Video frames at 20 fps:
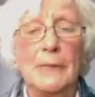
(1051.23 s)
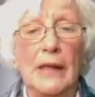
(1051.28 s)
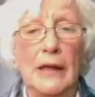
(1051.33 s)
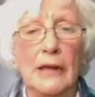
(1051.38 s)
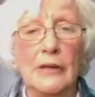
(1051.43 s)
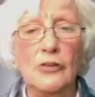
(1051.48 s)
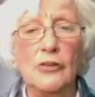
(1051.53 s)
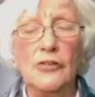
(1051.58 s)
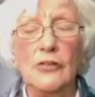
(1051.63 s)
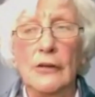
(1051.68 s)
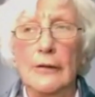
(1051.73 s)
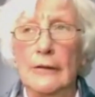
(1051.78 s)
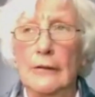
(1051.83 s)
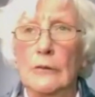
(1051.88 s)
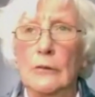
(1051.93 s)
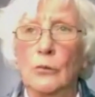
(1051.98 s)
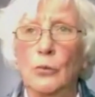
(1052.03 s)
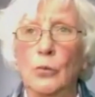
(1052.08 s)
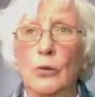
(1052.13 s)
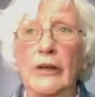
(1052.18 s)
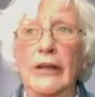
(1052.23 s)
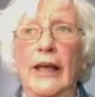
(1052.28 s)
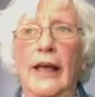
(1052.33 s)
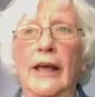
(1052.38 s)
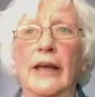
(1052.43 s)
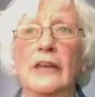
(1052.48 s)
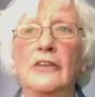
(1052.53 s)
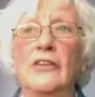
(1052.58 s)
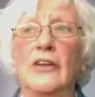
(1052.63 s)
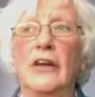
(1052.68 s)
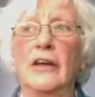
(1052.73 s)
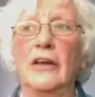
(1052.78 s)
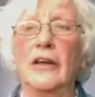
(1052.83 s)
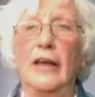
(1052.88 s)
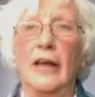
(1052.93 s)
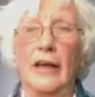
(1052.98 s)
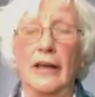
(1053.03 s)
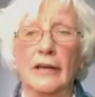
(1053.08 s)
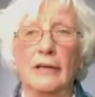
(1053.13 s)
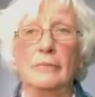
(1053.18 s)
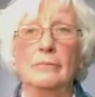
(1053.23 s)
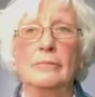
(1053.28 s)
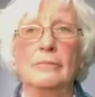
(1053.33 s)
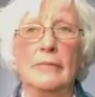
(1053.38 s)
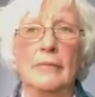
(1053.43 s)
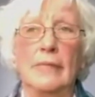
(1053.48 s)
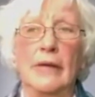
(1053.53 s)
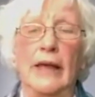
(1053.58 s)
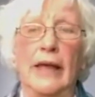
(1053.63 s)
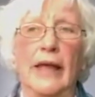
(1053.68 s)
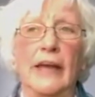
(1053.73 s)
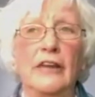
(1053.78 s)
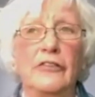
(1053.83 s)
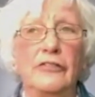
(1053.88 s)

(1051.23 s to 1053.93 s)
And we had a head